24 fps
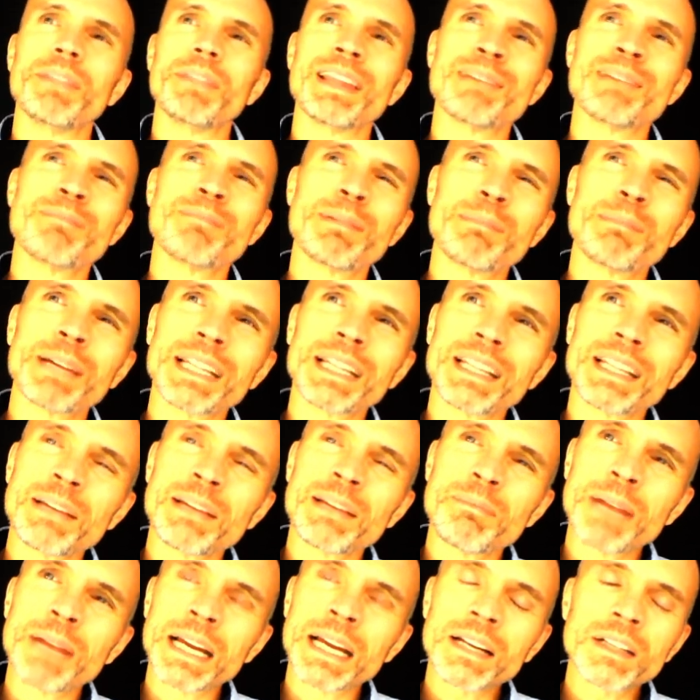But
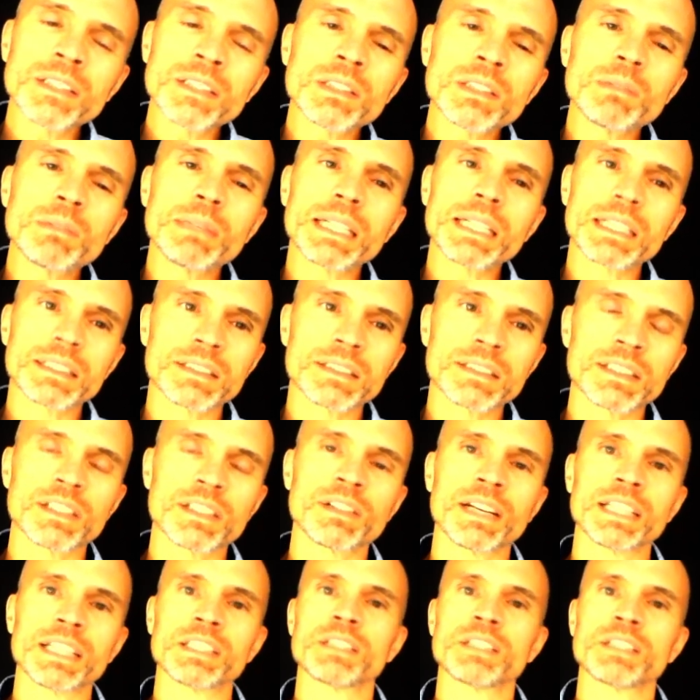there might also be a
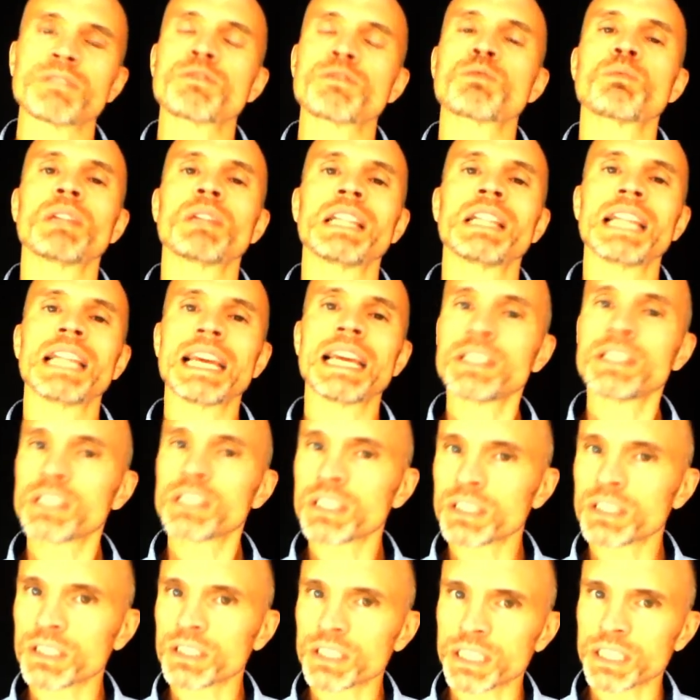consideration of the
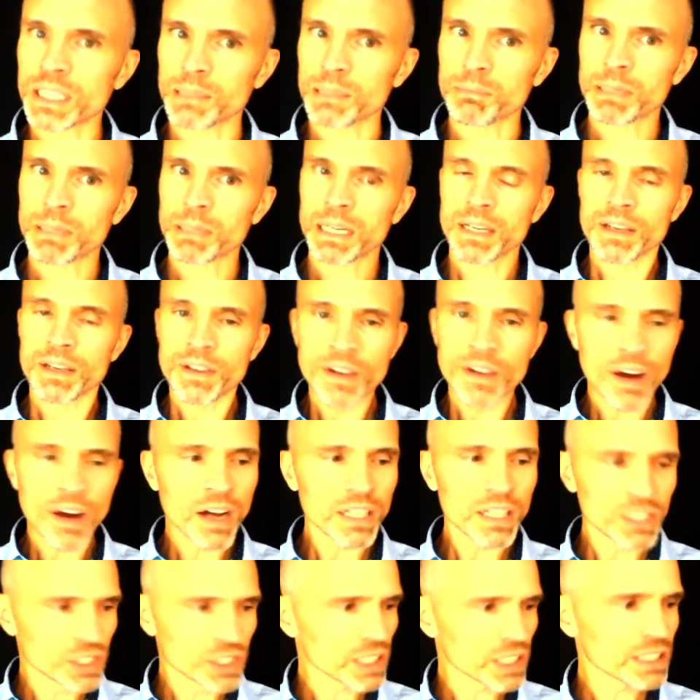relationship,
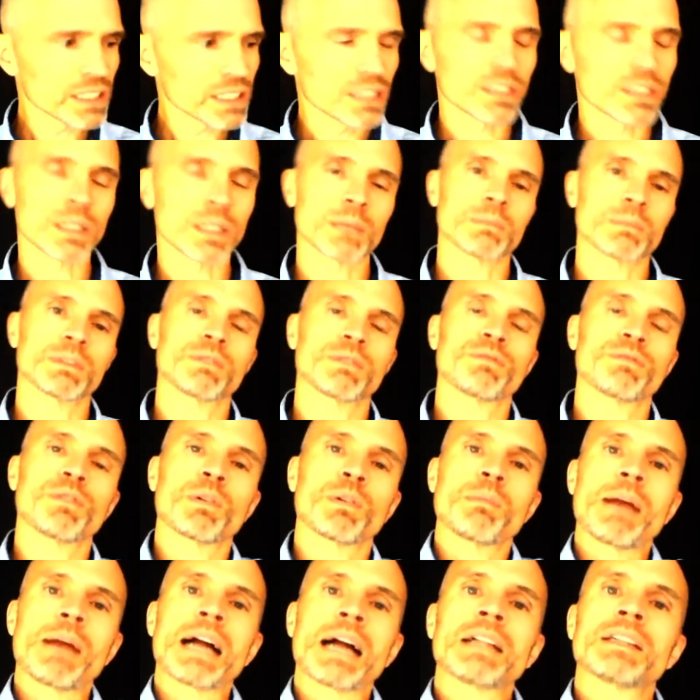not just in terms of
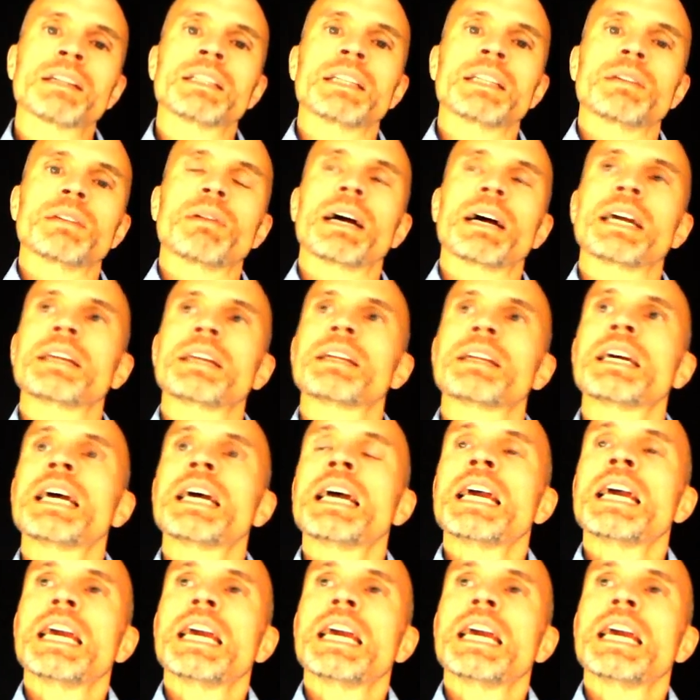formality, right?